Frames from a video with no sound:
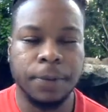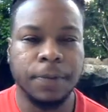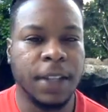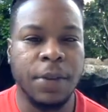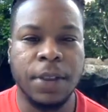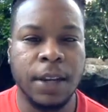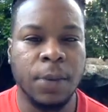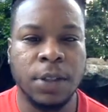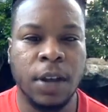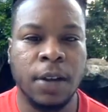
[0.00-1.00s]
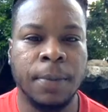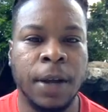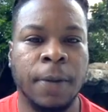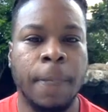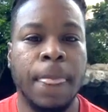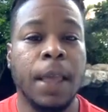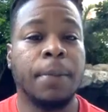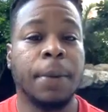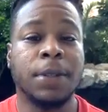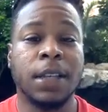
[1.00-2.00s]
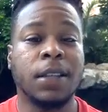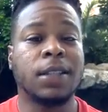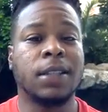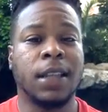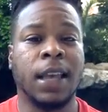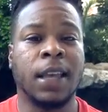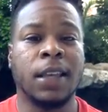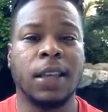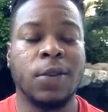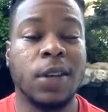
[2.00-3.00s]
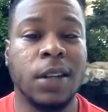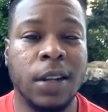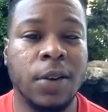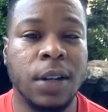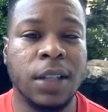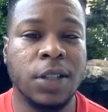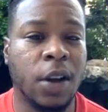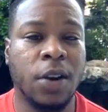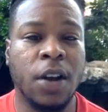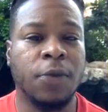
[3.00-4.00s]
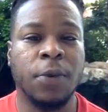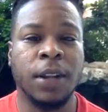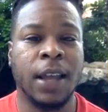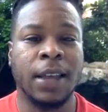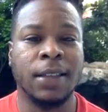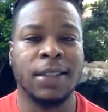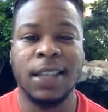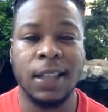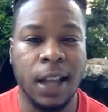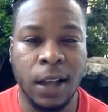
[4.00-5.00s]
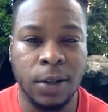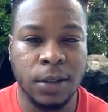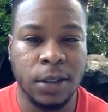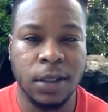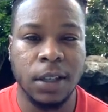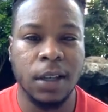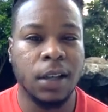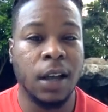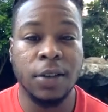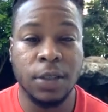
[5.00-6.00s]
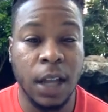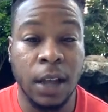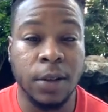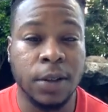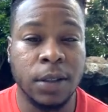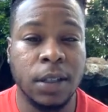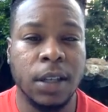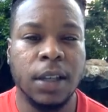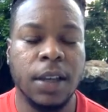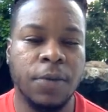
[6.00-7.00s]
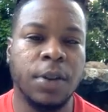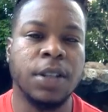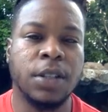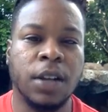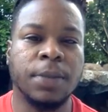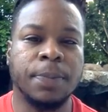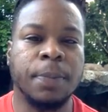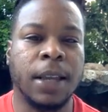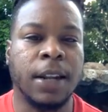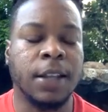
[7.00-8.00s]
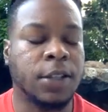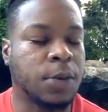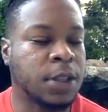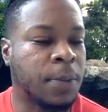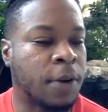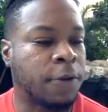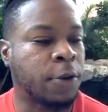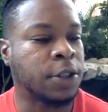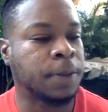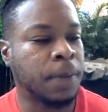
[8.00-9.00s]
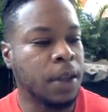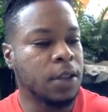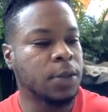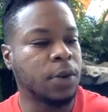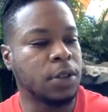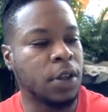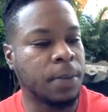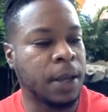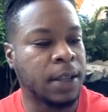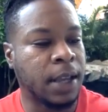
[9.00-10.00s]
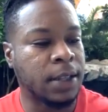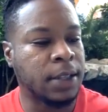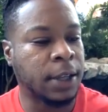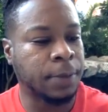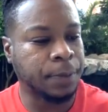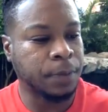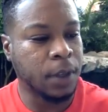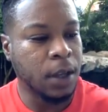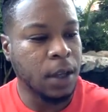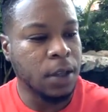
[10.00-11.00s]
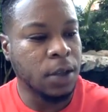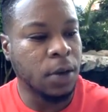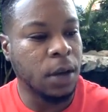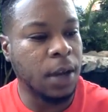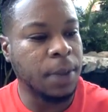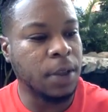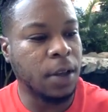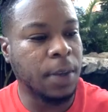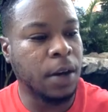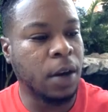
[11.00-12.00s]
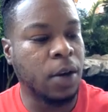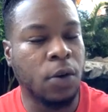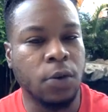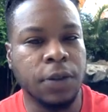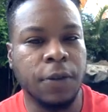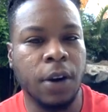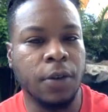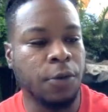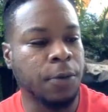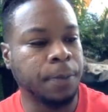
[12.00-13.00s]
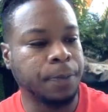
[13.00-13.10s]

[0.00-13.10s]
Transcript: everything that we're talking about. But particularly today, you can literally start off with like $10, $100, and really start making that into a small fortune. So we're going to talk about that in a second. So I'm going to talk about our goals for our group